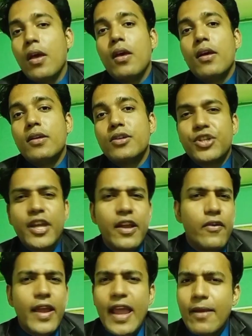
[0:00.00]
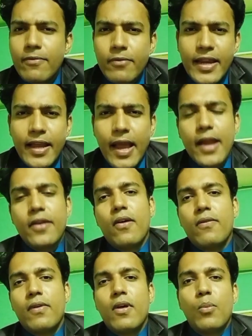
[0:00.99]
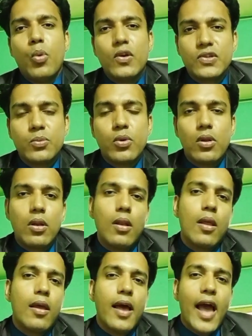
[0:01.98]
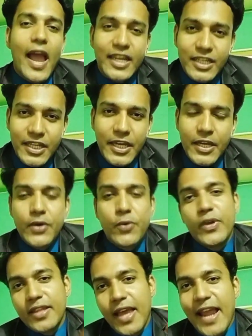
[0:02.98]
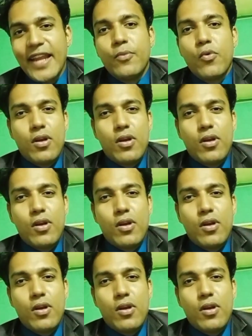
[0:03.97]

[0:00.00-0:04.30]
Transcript: share every kind of possible idea with anyone.